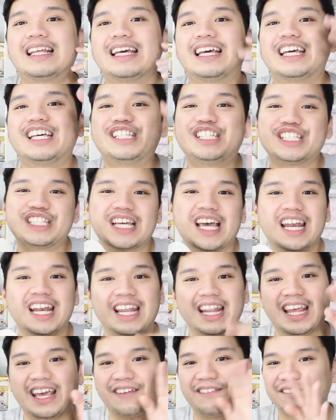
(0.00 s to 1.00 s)
it just kind
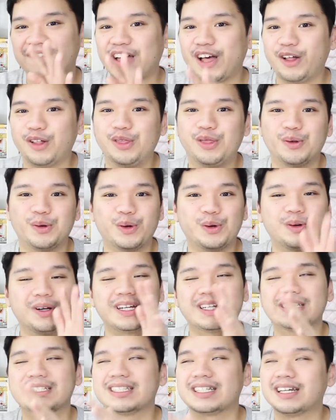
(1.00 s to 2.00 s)
of like fell through and
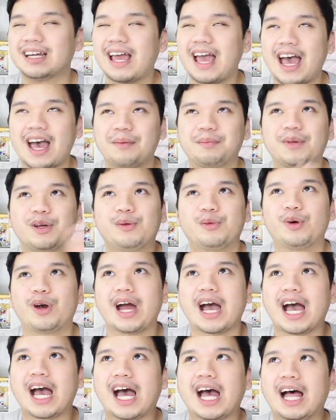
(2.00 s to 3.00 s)
it didn't happen where
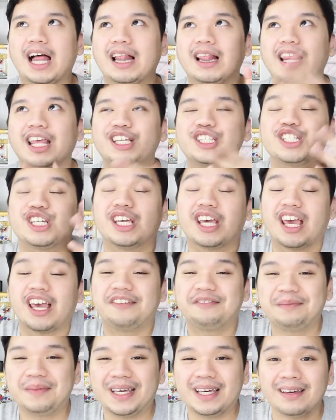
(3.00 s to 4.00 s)
like she
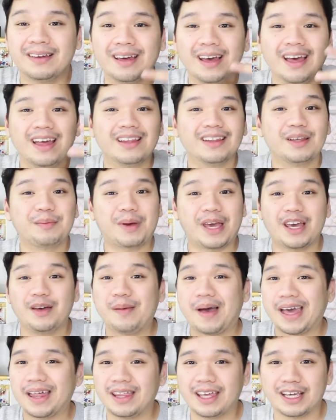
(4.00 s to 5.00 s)
gave me the pay
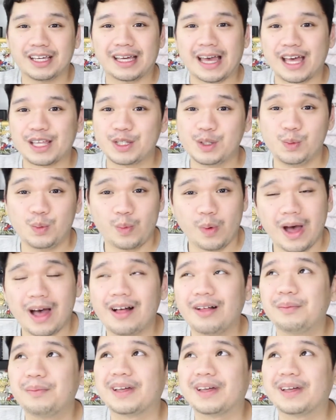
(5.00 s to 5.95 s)
by link as well,